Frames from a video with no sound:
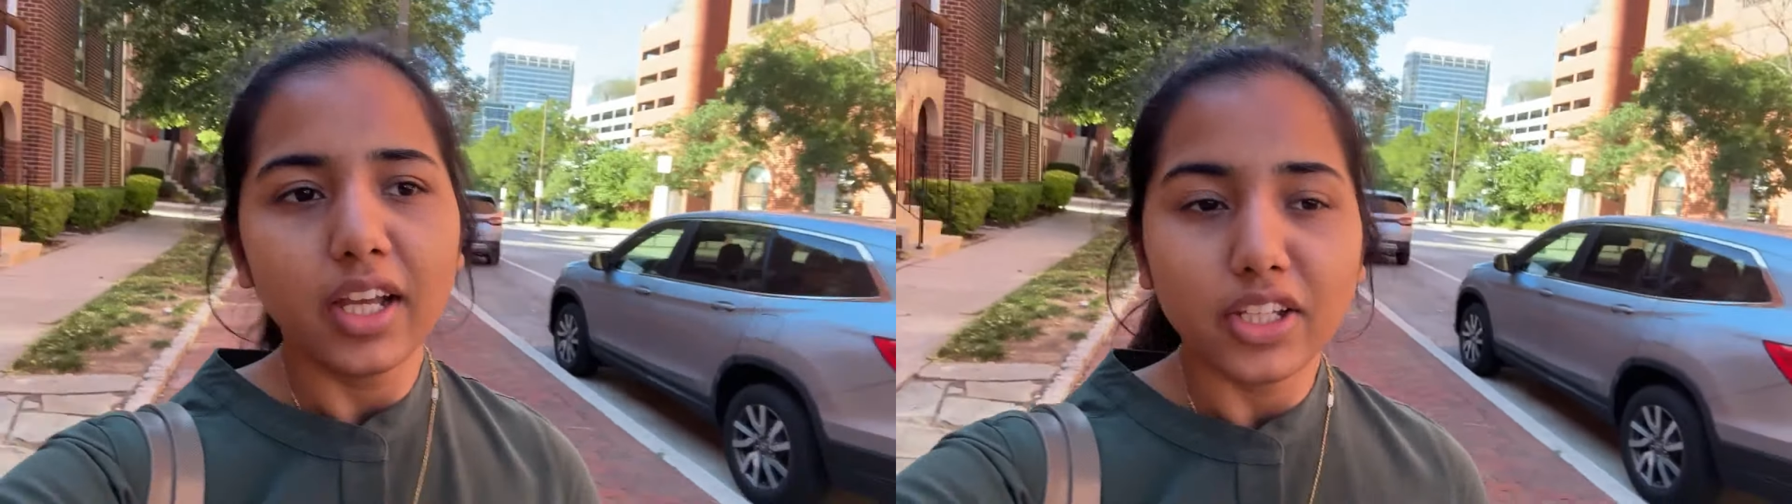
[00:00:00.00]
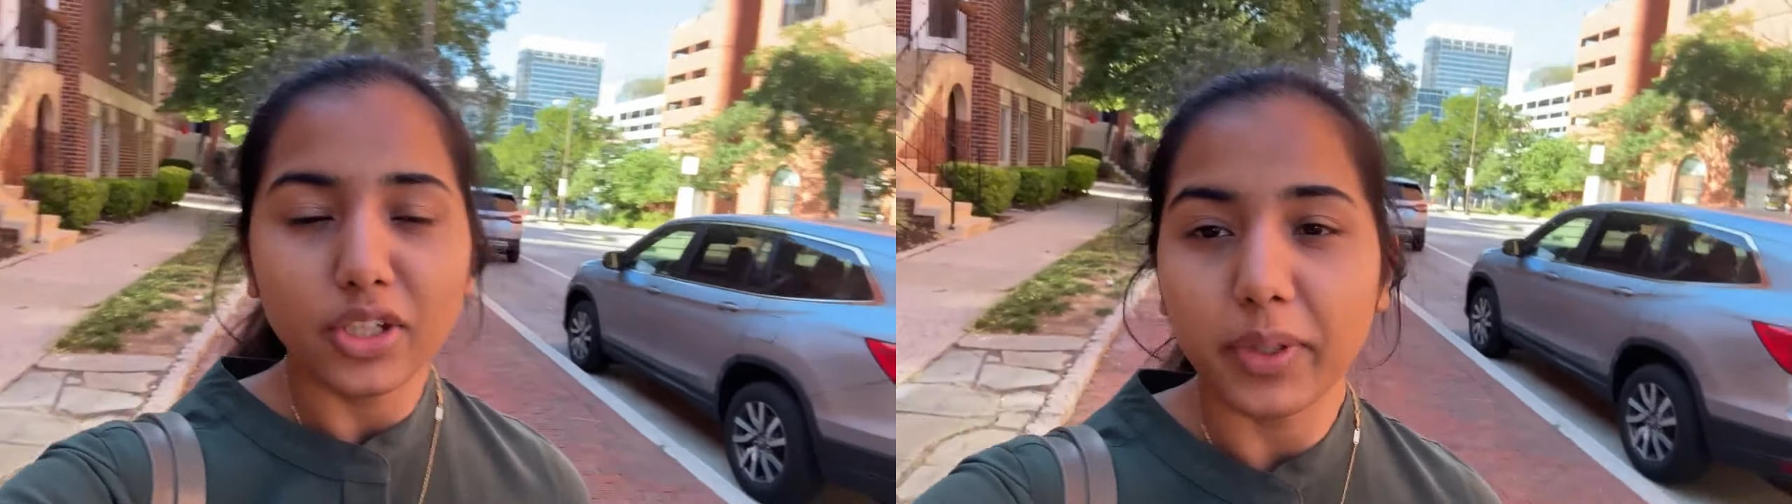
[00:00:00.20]

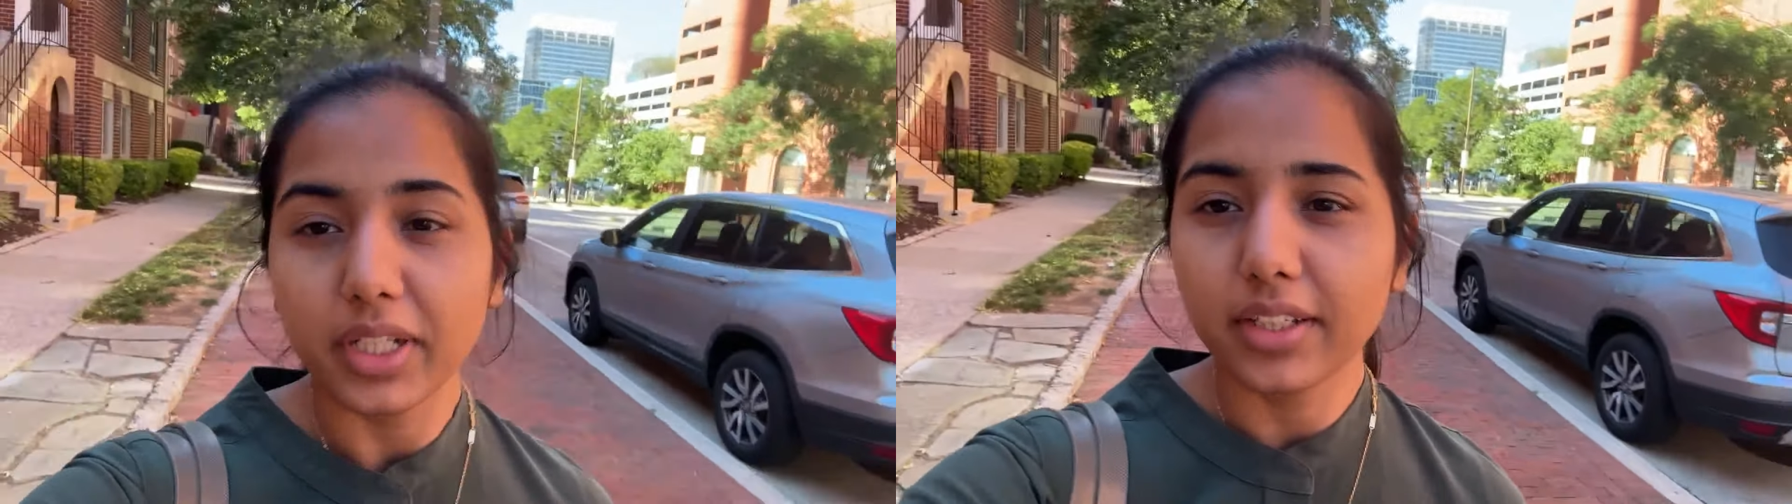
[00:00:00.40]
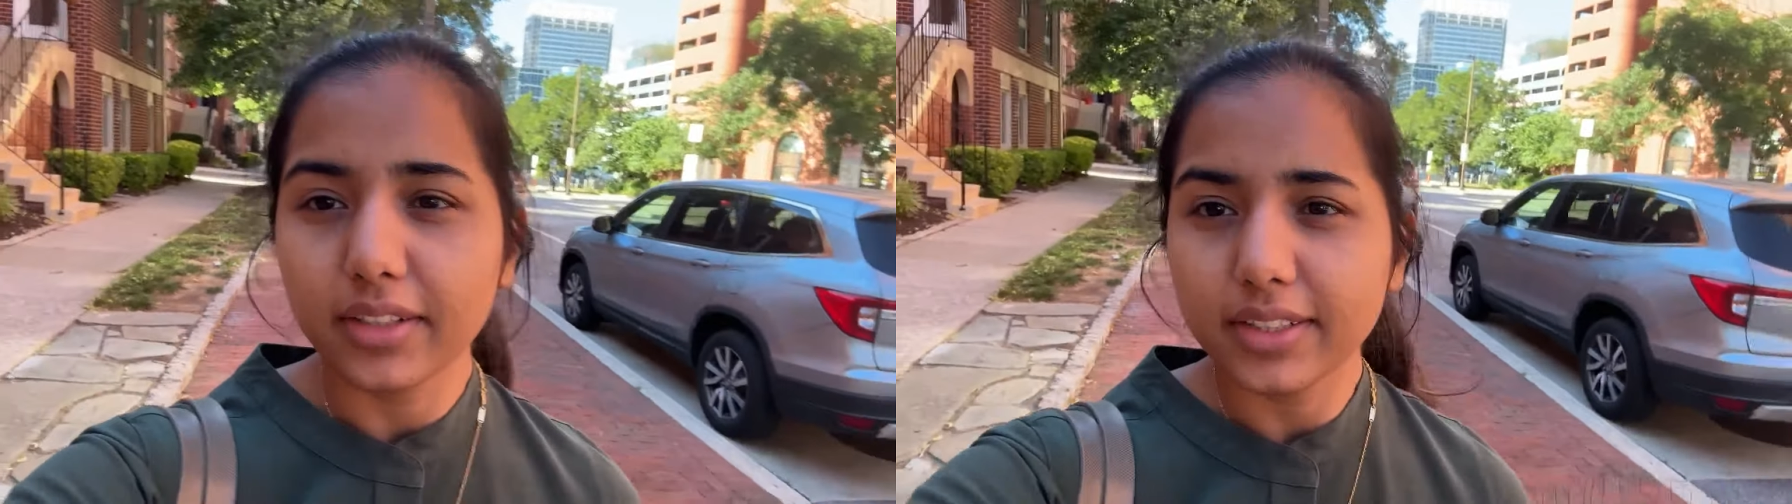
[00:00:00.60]
new
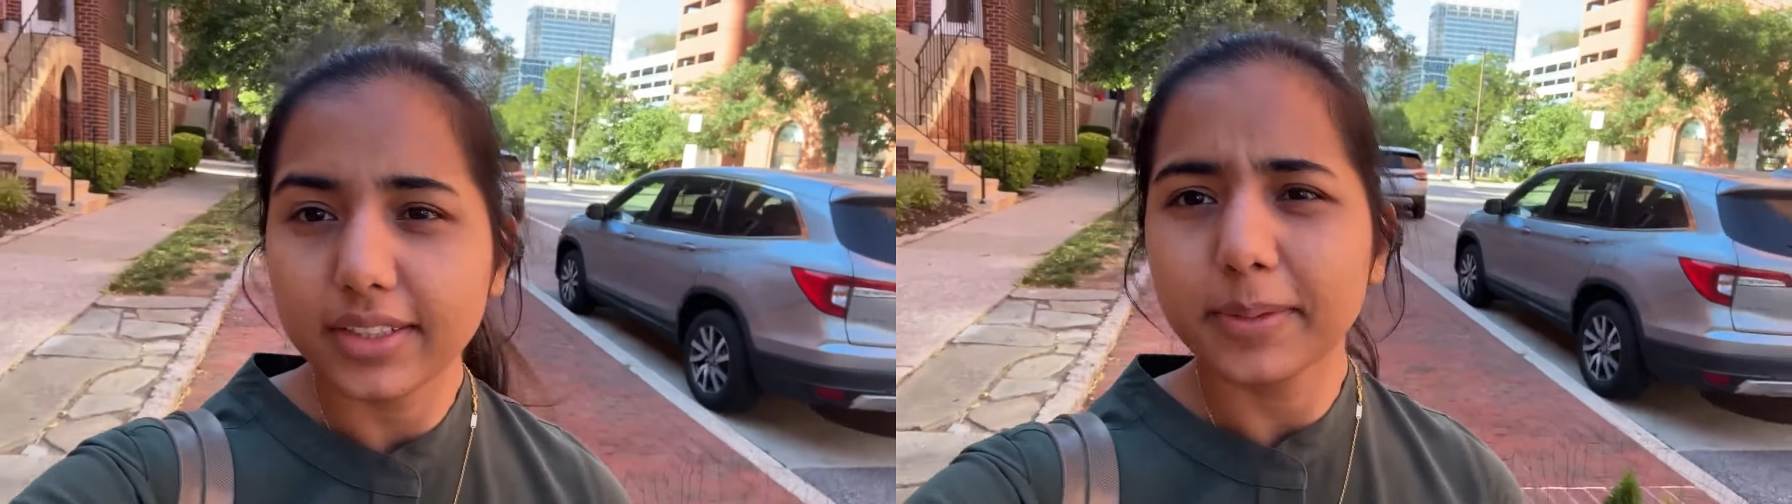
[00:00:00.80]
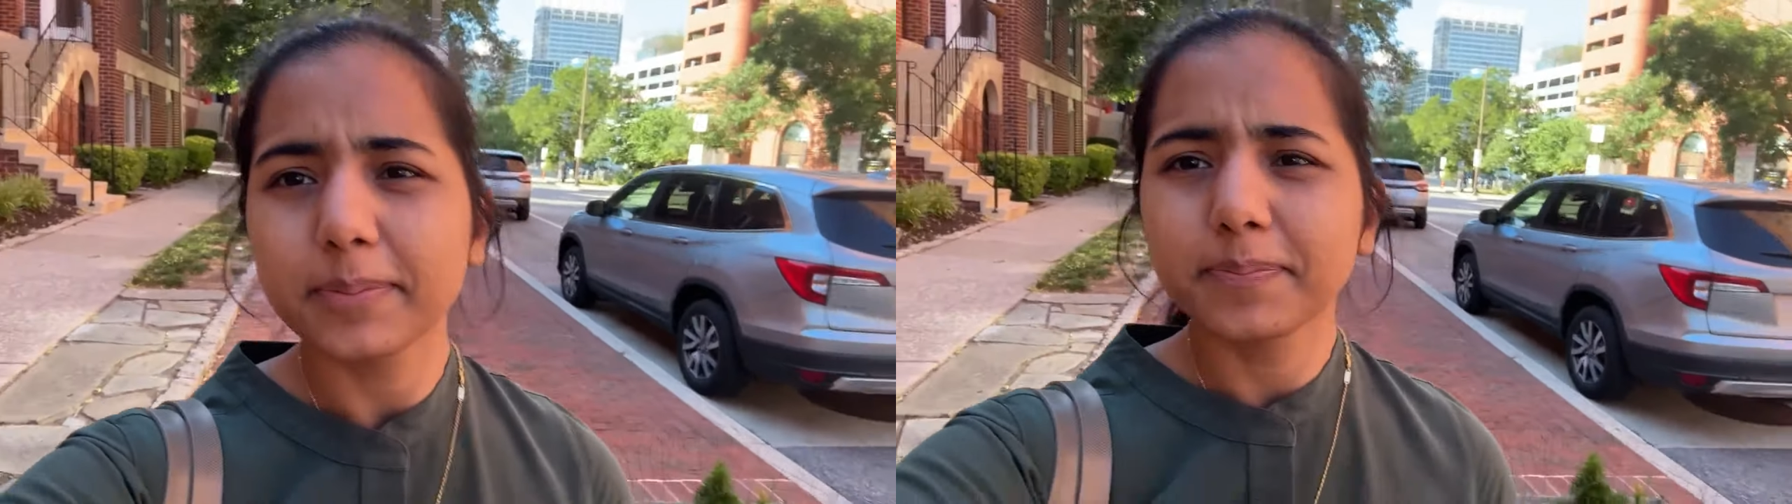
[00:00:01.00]
interns.